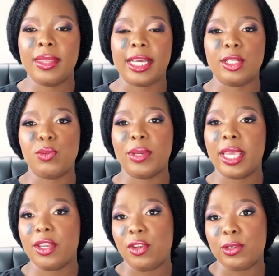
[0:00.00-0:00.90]
that we
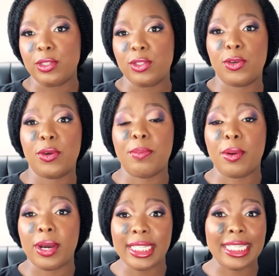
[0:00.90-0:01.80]
can use to
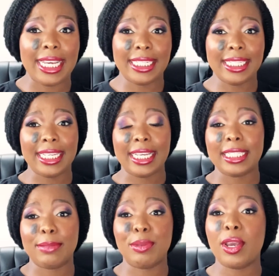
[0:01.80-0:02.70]
report
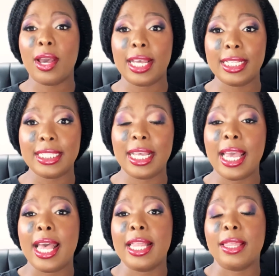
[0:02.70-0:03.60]
accidents because
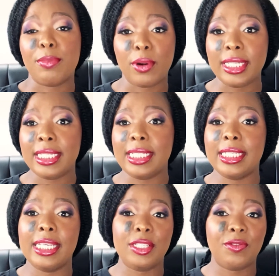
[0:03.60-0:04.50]
the process
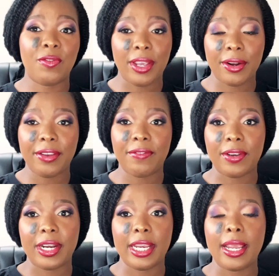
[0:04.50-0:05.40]
is
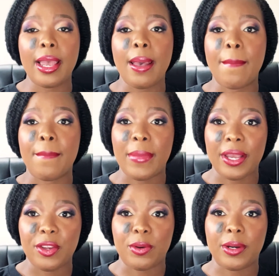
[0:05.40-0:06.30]
very
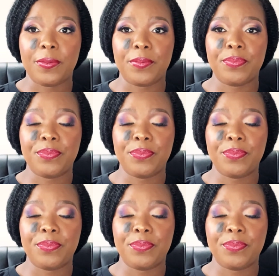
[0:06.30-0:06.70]
manual.